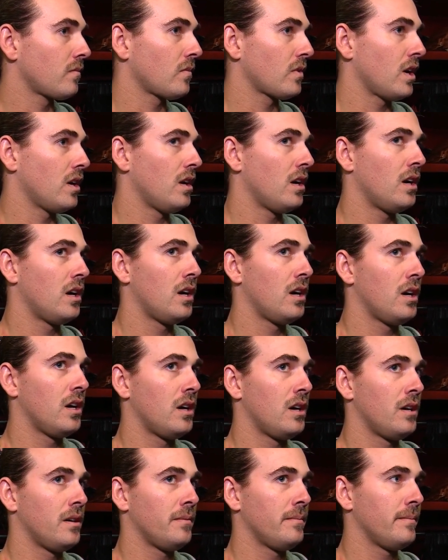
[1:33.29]

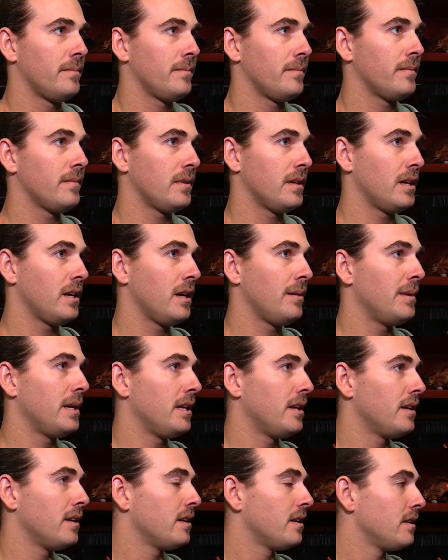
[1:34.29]
Um, I
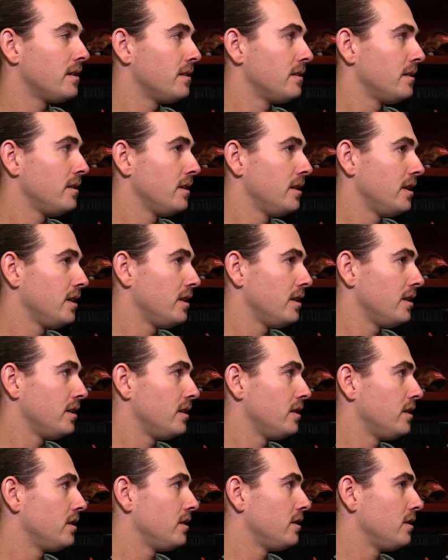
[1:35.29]
mean,
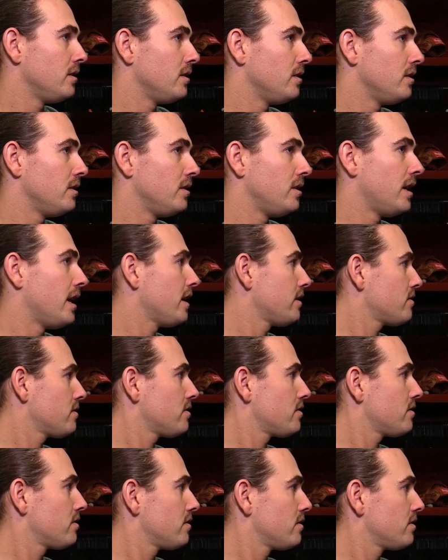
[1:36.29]

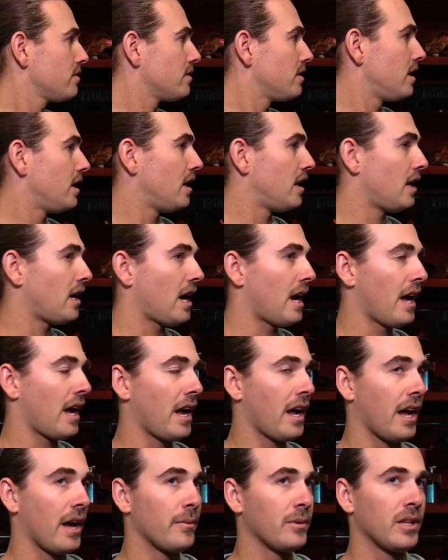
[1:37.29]
yes. Uh,
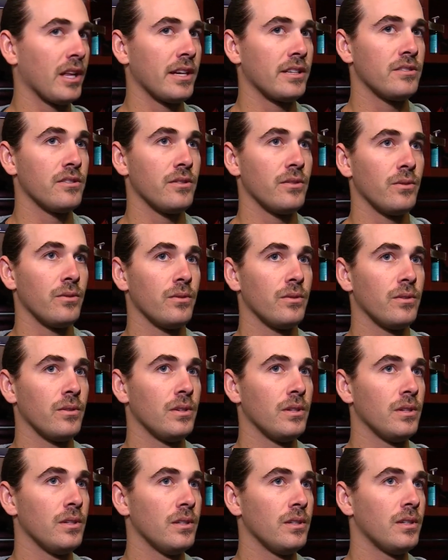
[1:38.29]
I, I would like to.
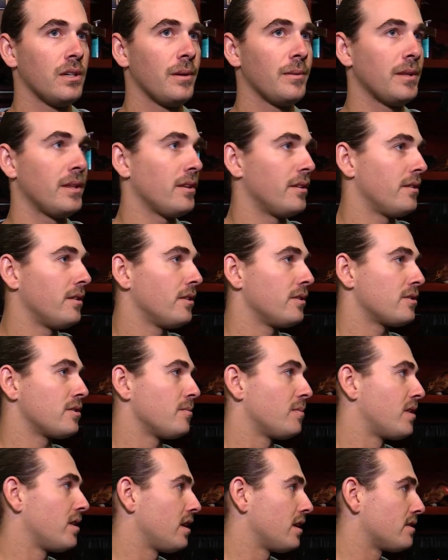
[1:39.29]
I mean, th- there are
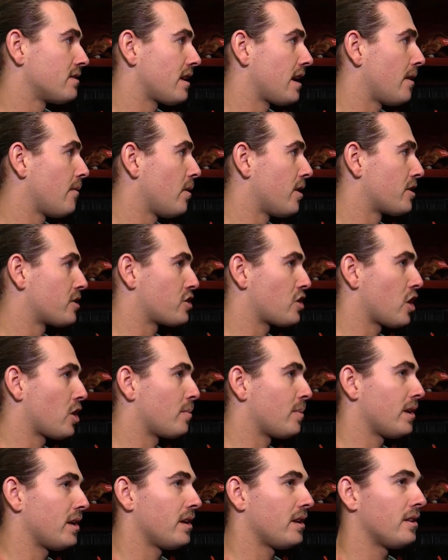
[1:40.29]
some things that I want to
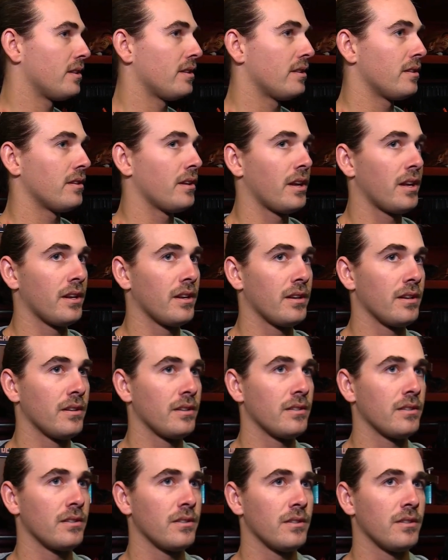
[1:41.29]
sharpen, and, and
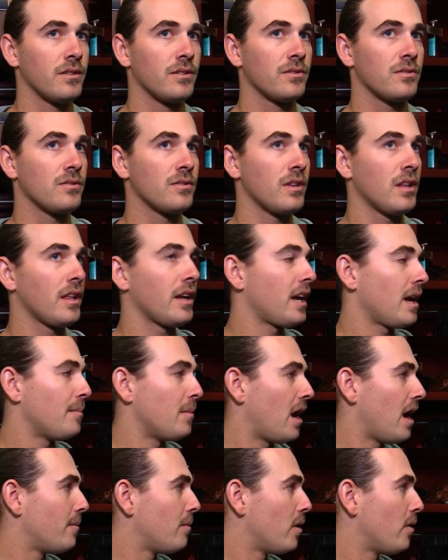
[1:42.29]
there's like I'm,
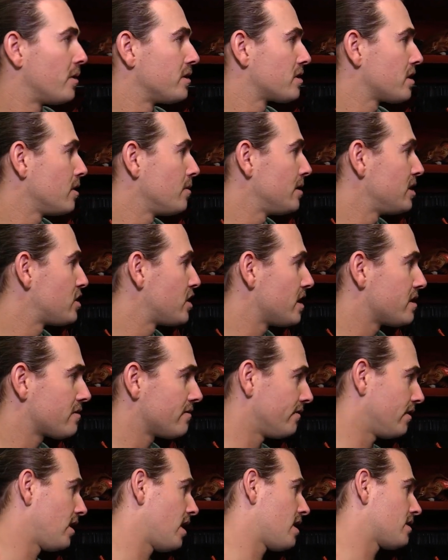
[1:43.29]
I'm always going to be chasing
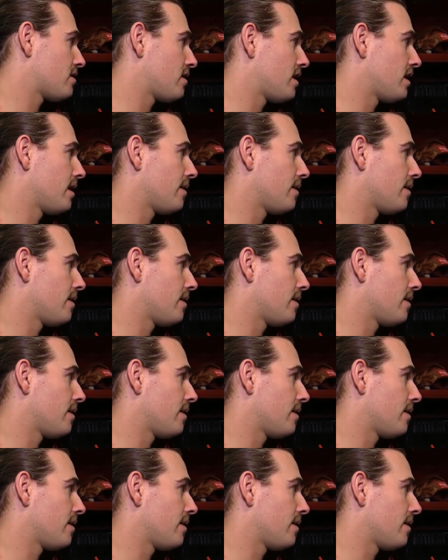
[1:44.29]
velocity.